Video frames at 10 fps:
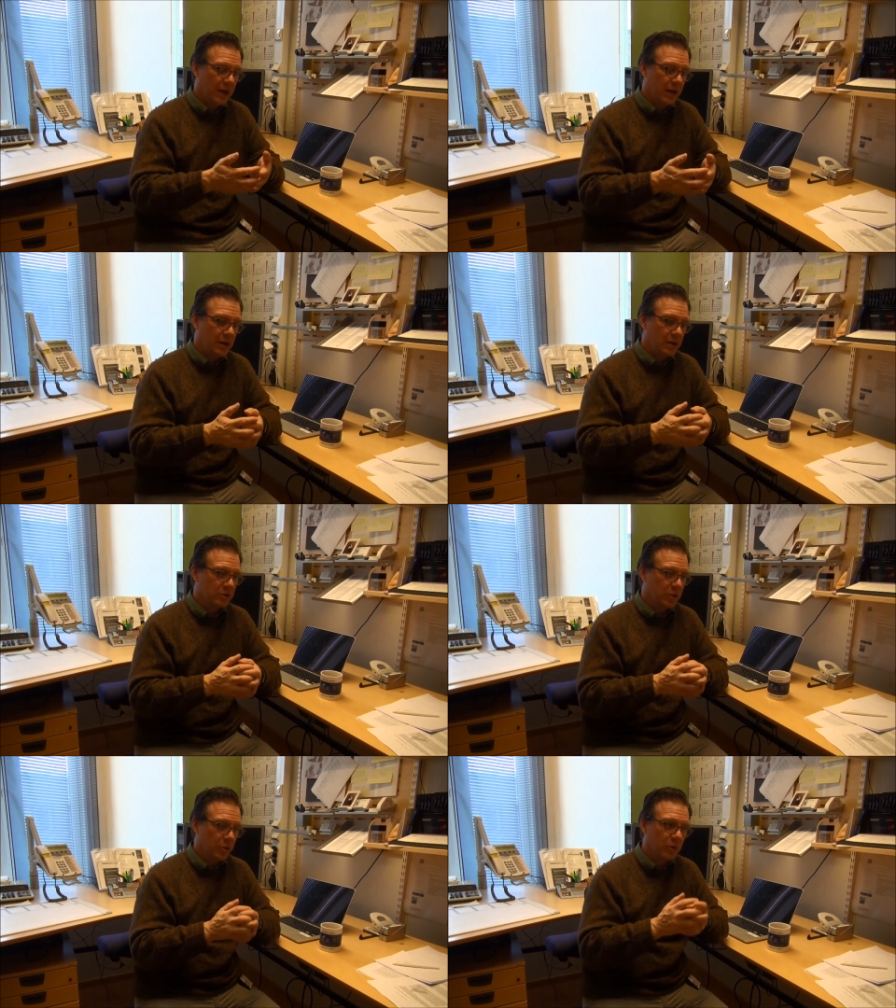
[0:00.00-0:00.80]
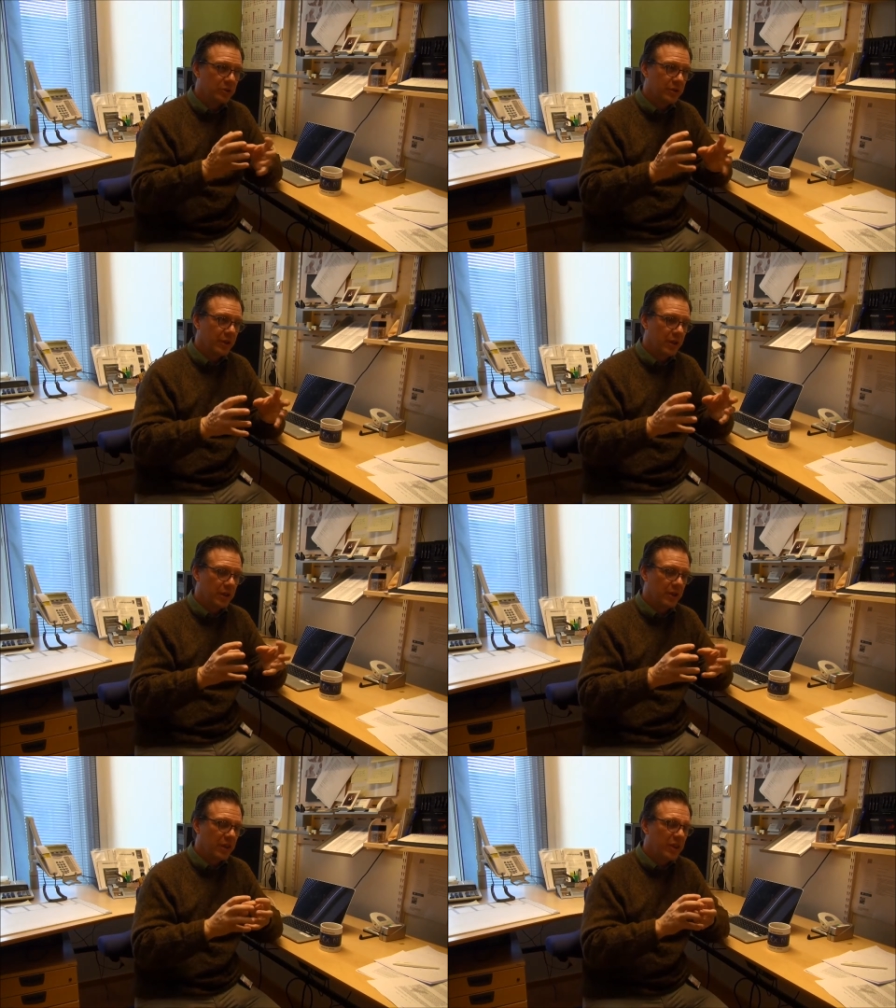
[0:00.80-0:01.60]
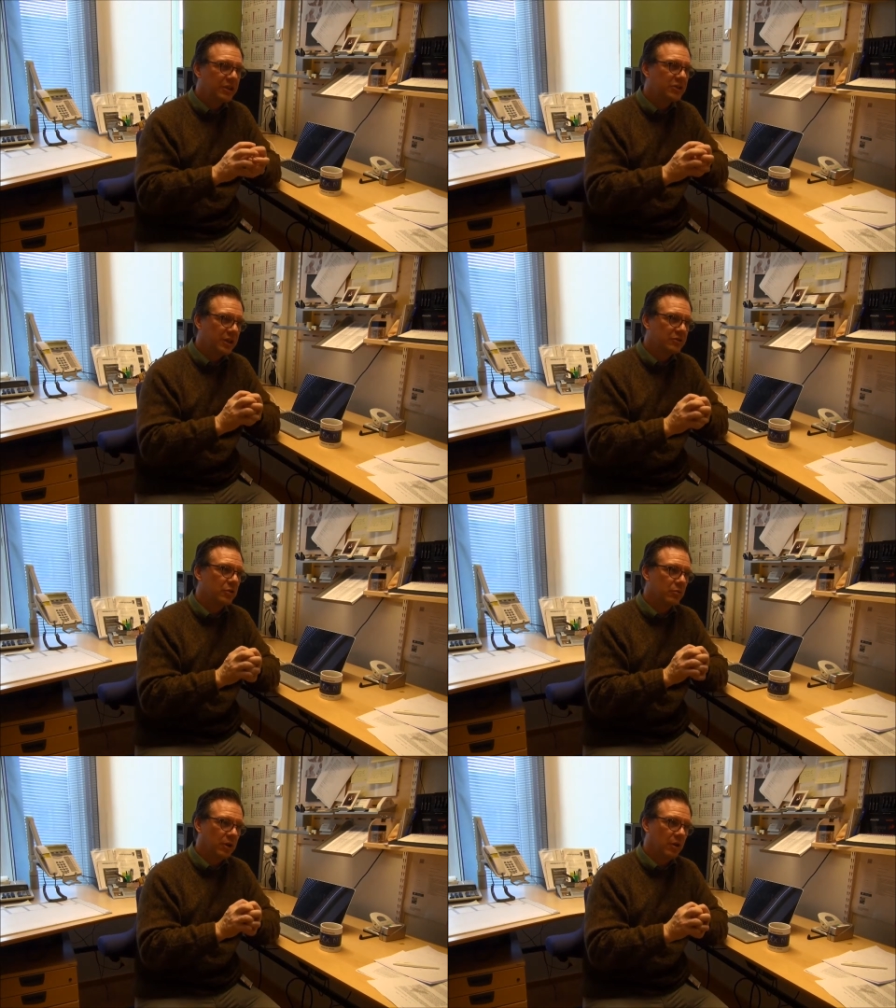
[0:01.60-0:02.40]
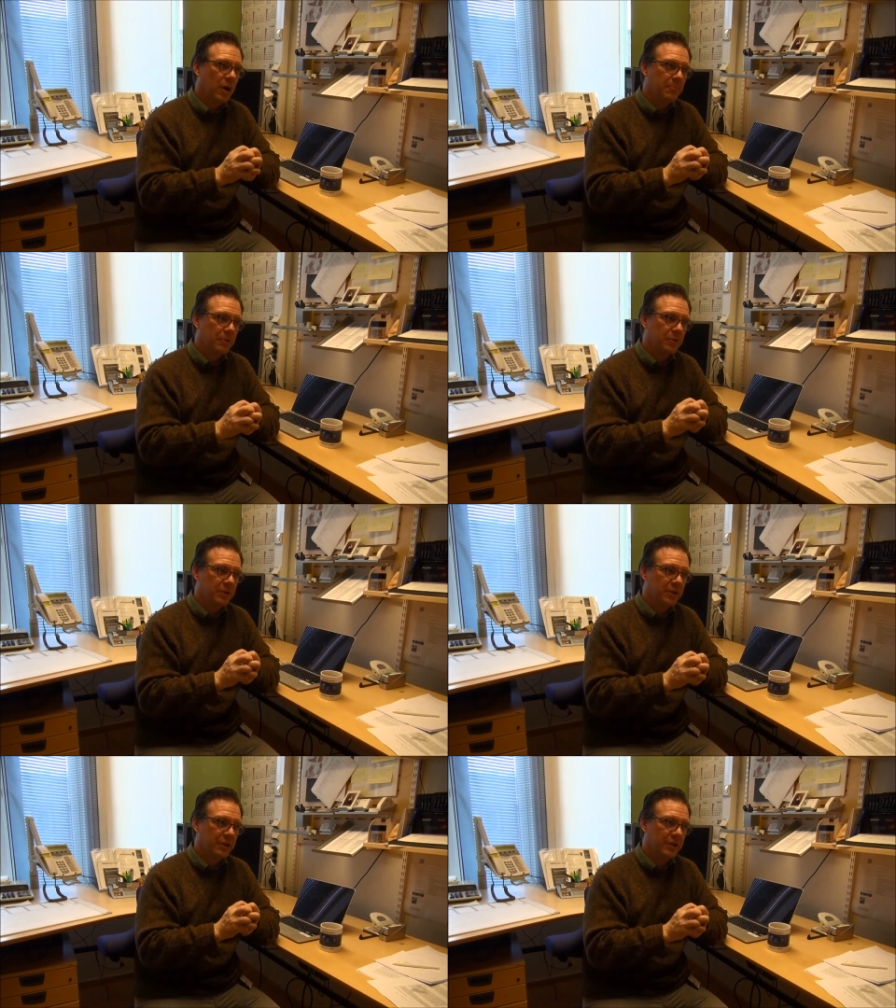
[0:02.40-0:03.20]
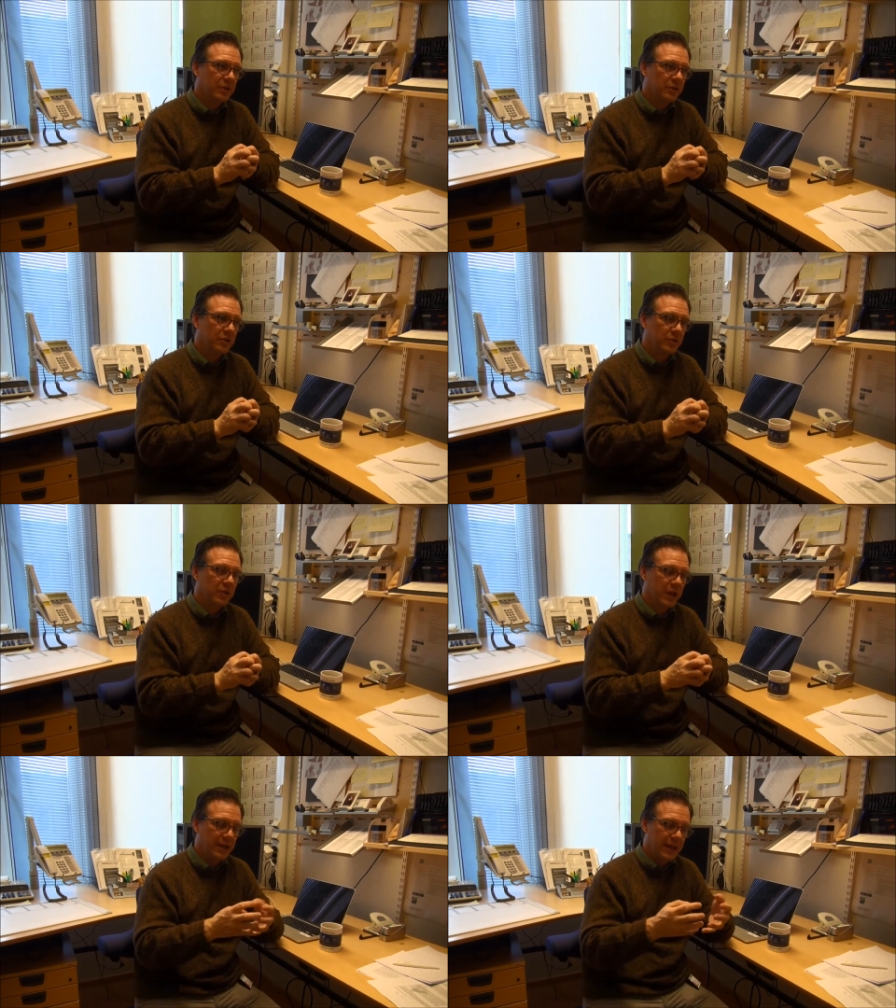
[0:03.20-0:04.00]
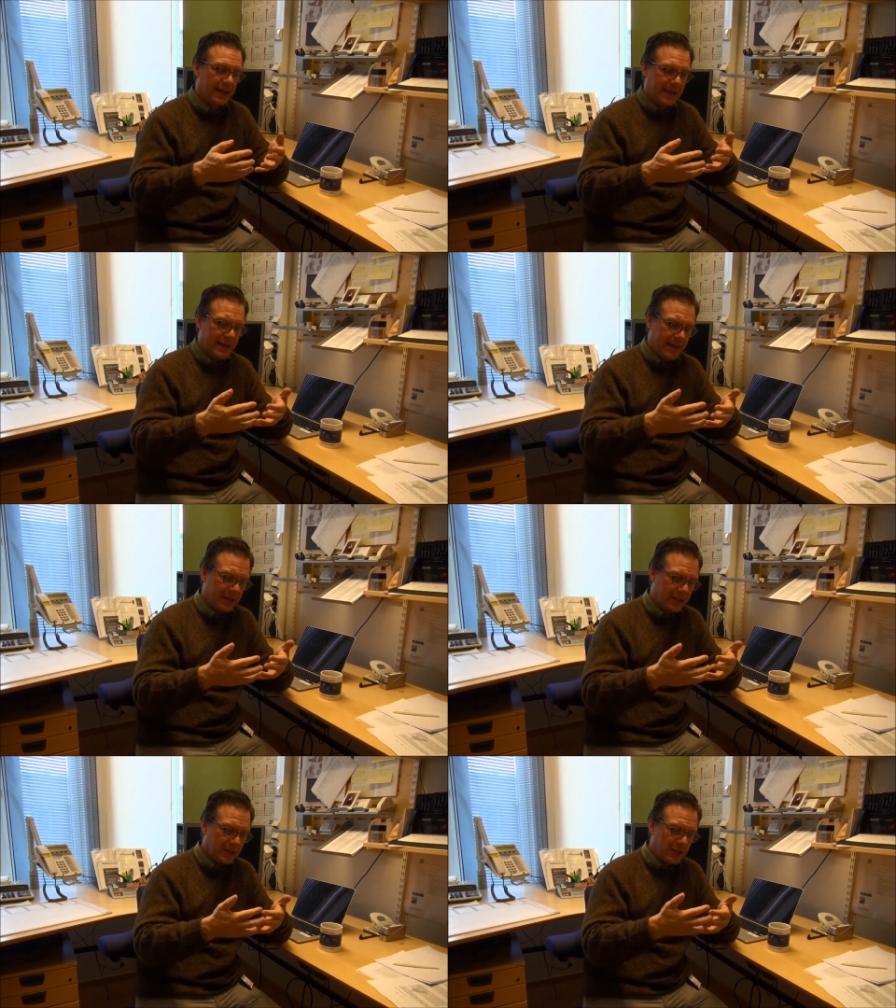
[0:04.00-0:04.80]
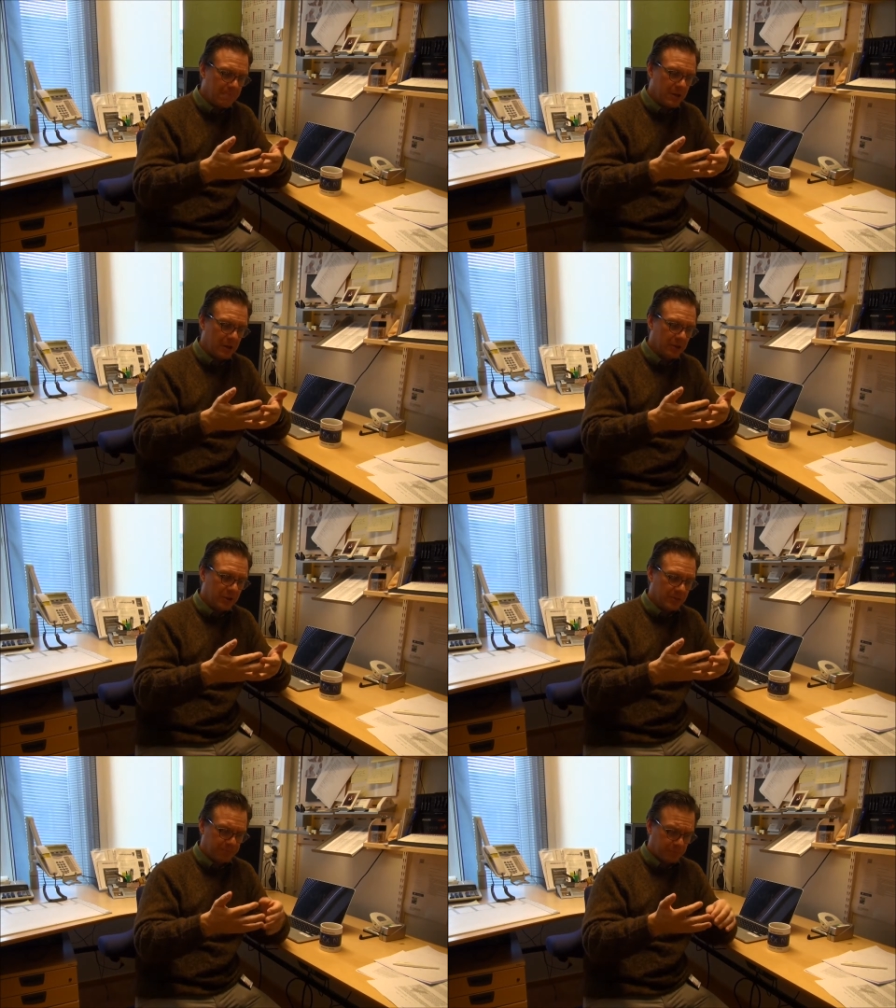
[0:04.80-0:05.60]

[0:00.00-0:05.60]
Uh, so those are the, this gives a real opportunity to do that. And then to build